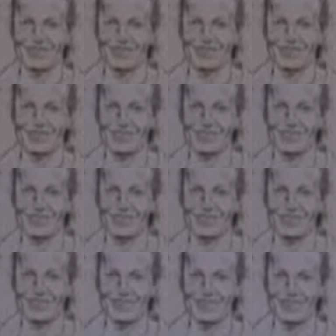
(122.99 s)

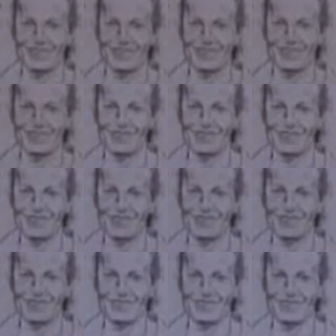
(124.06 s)

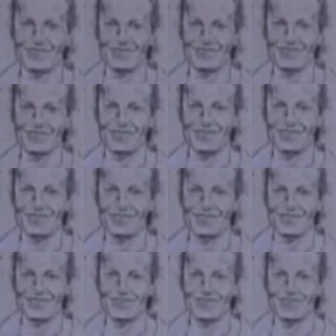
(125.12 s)

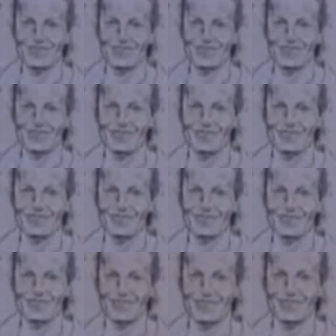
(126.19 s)
The person shown says nothing.